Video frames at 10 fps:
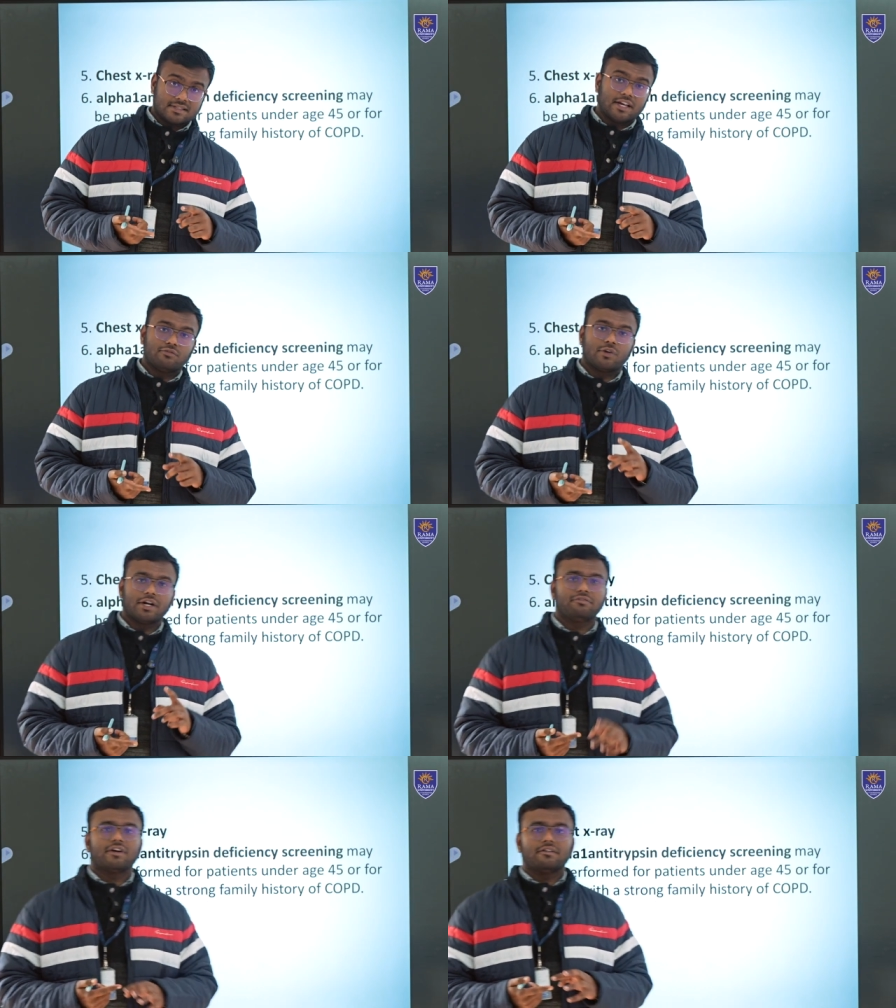than
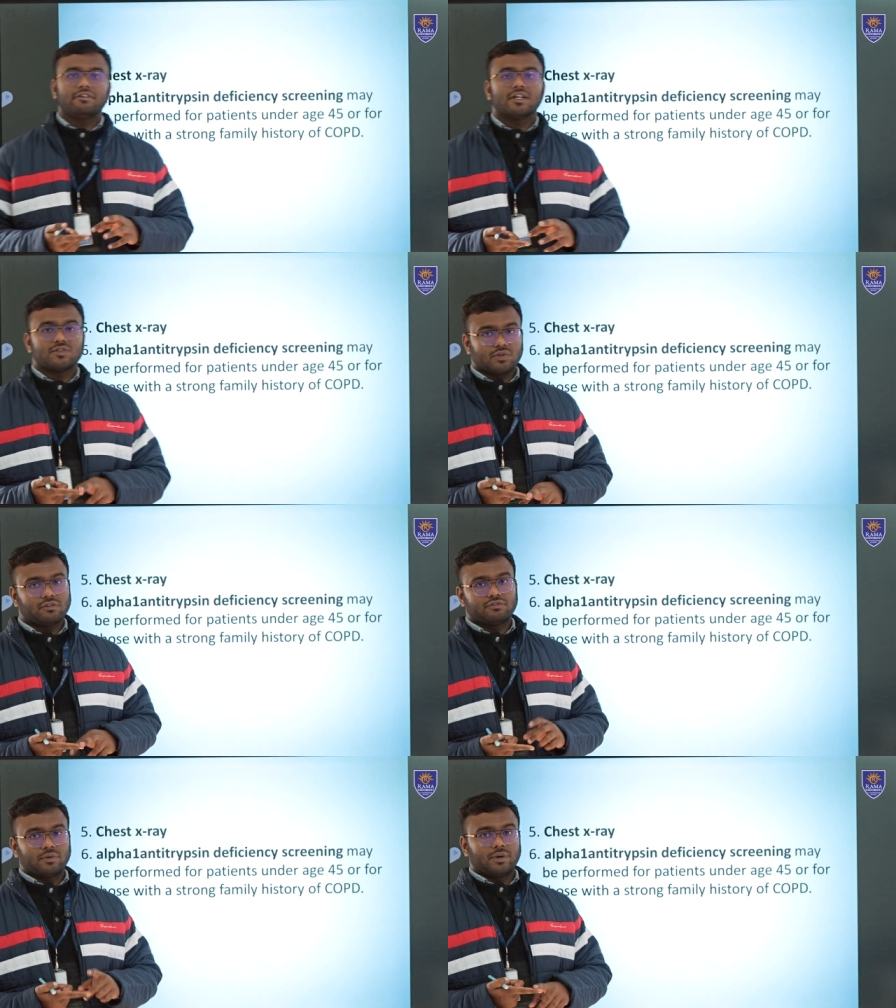45 years
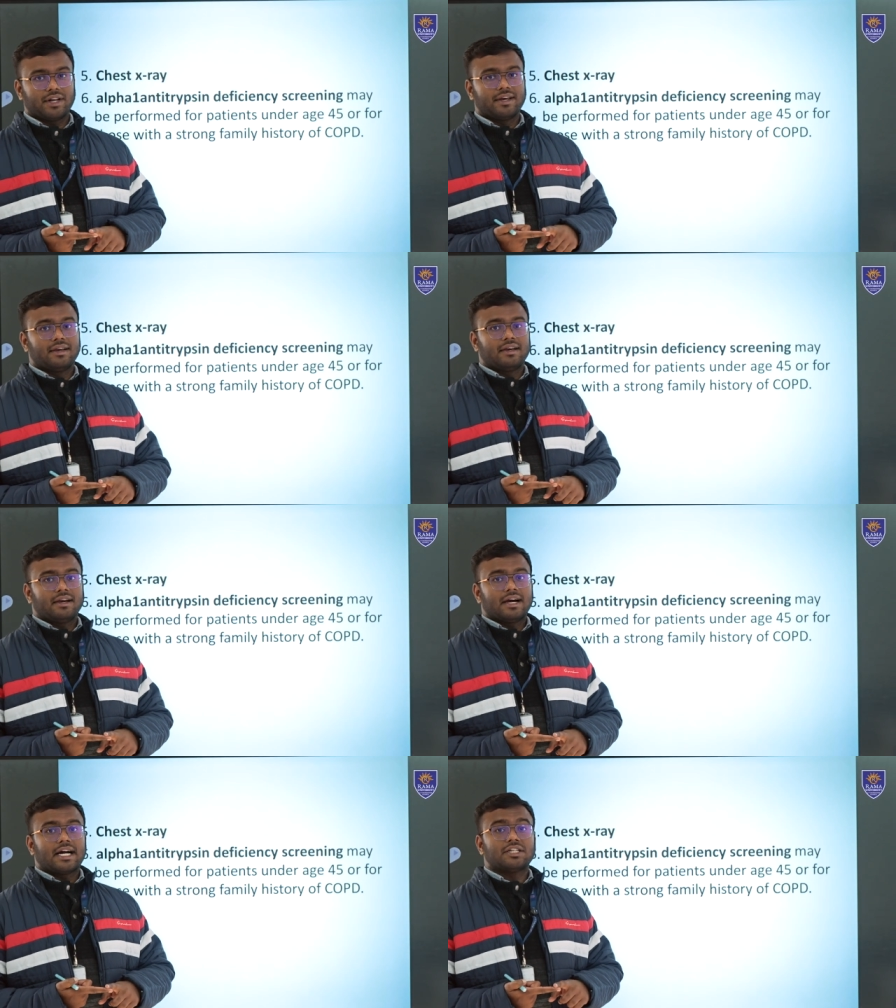of old
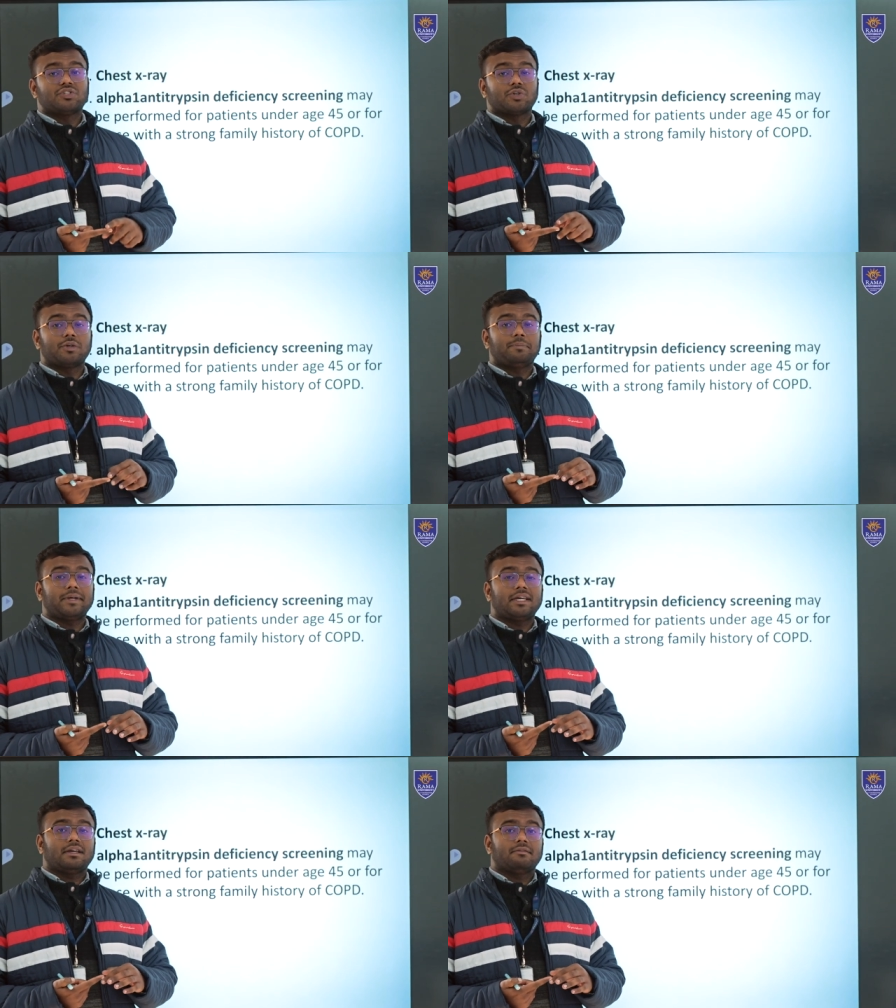and it
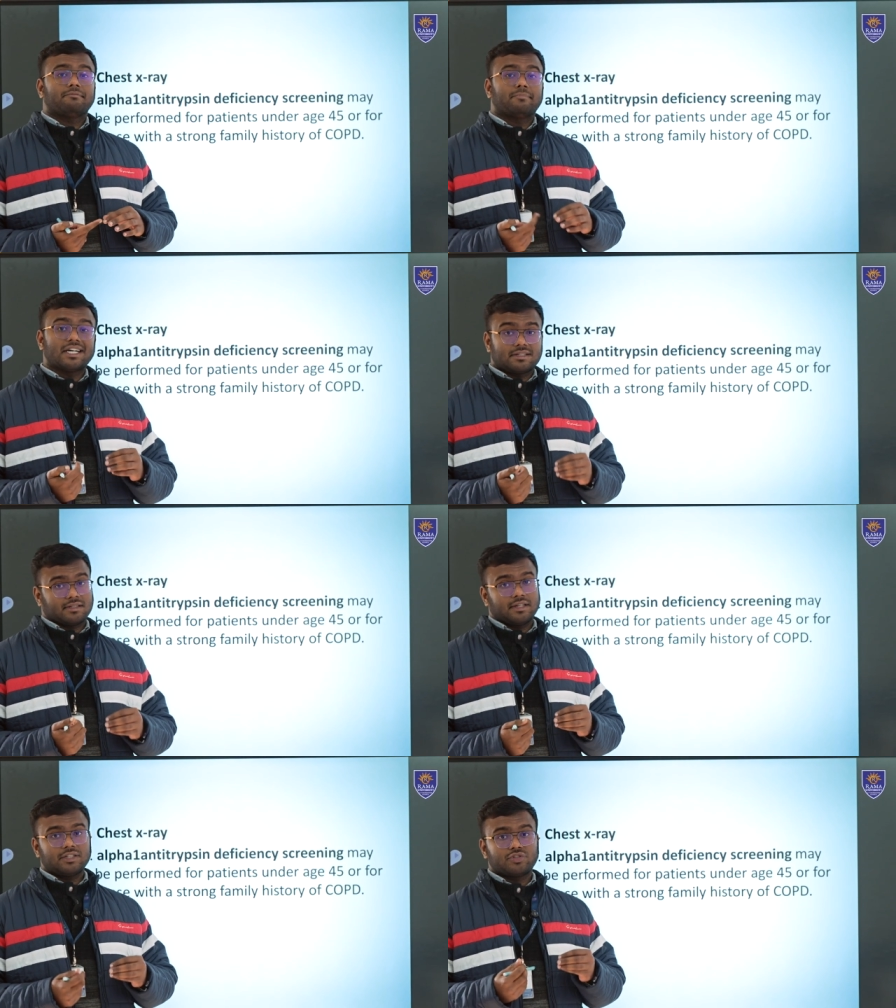
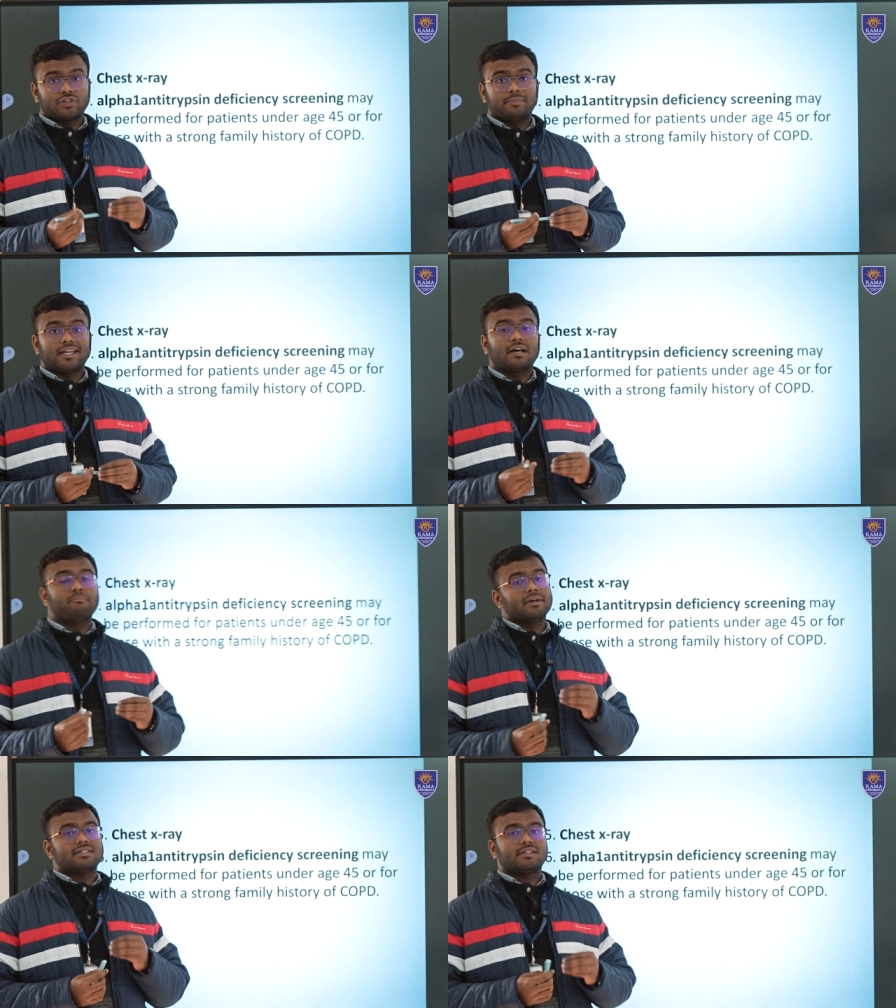should be
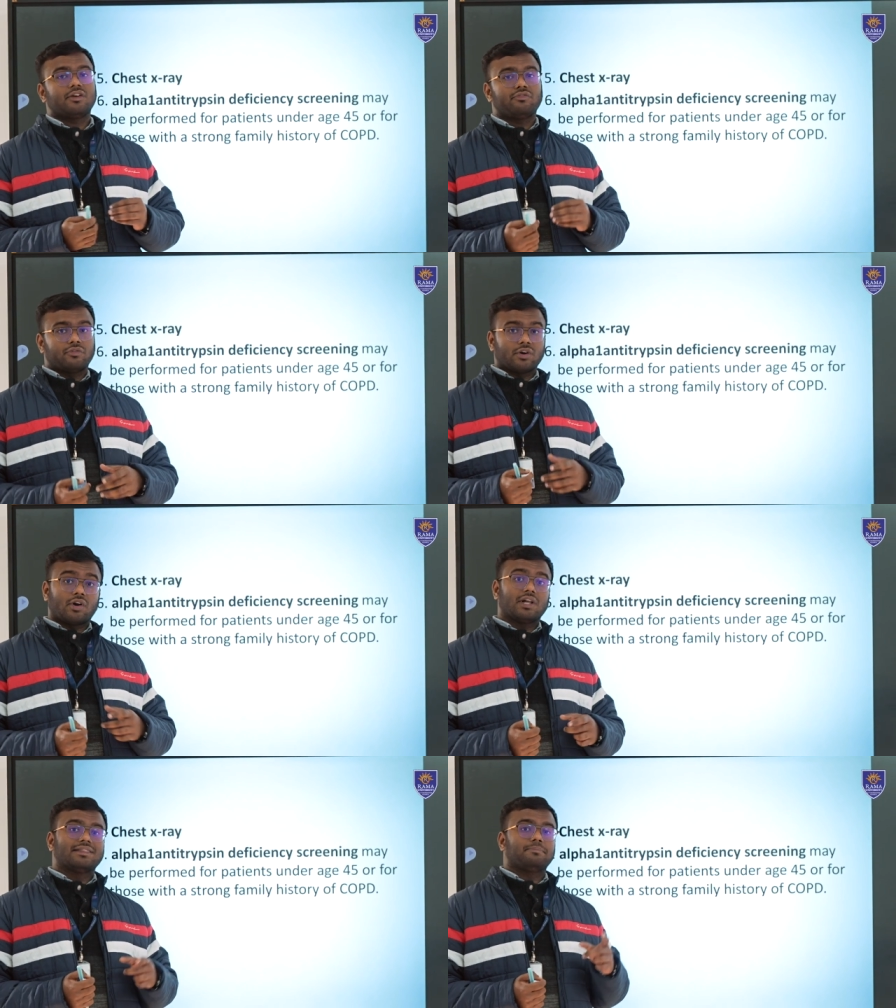compulsory for
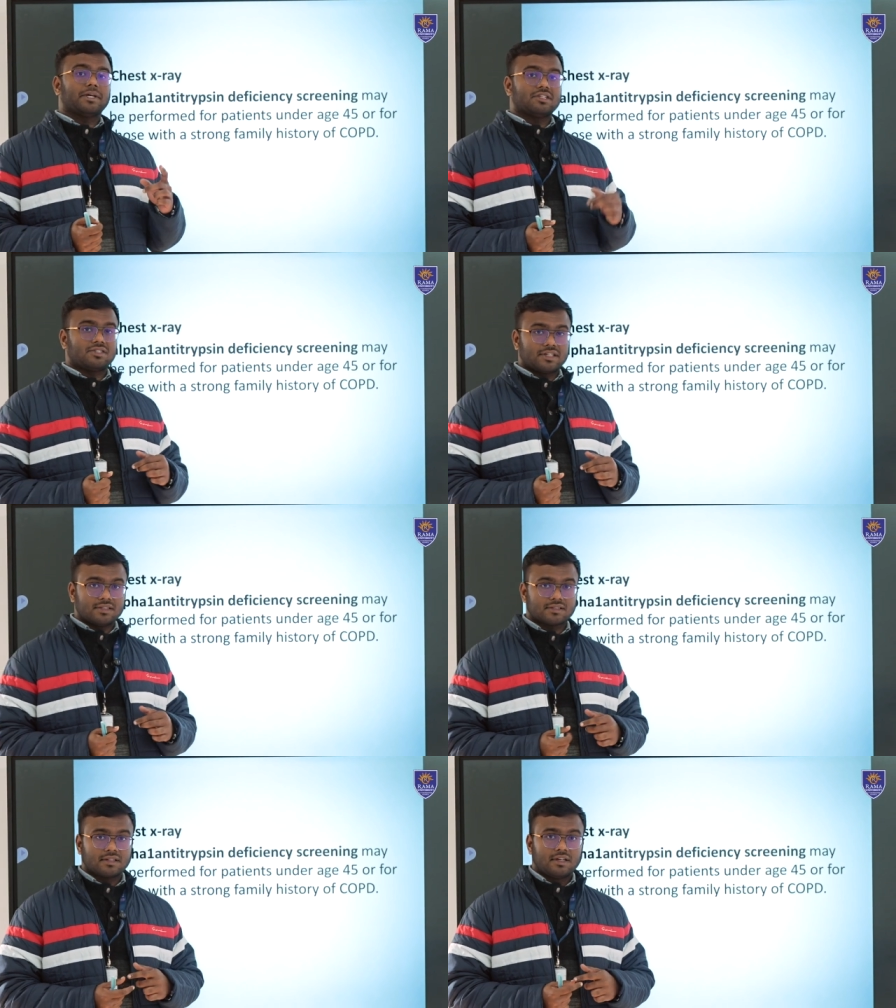all the
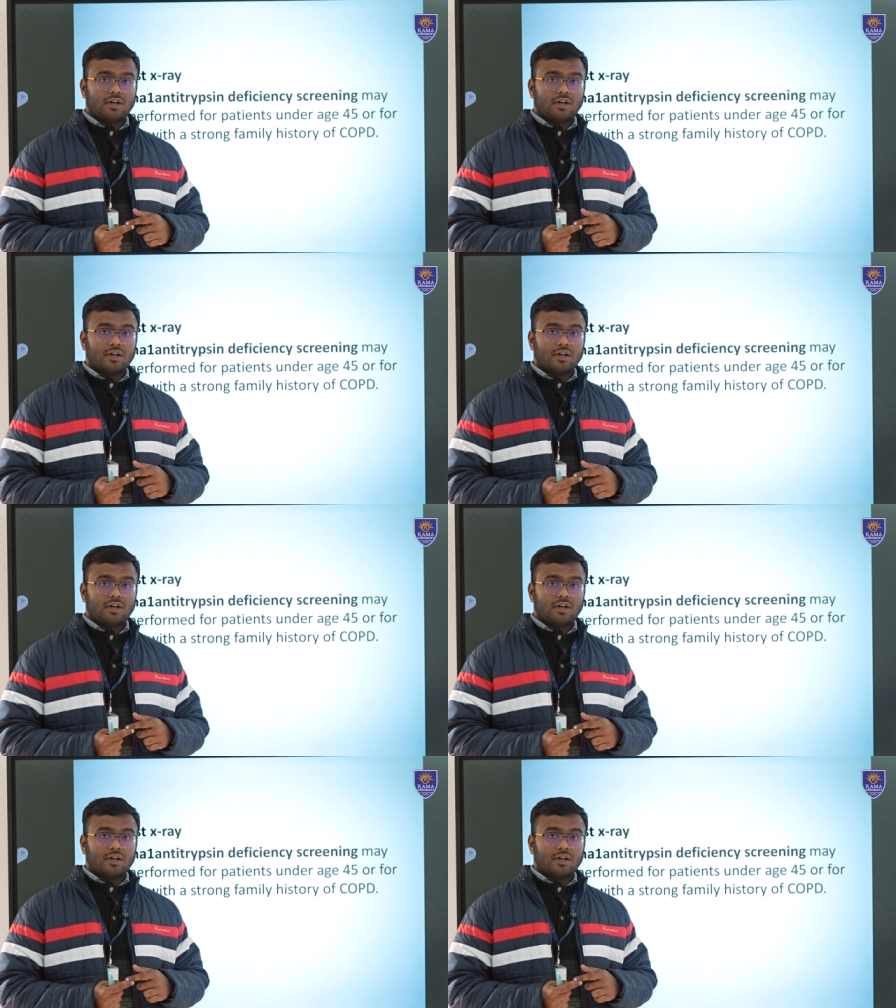patients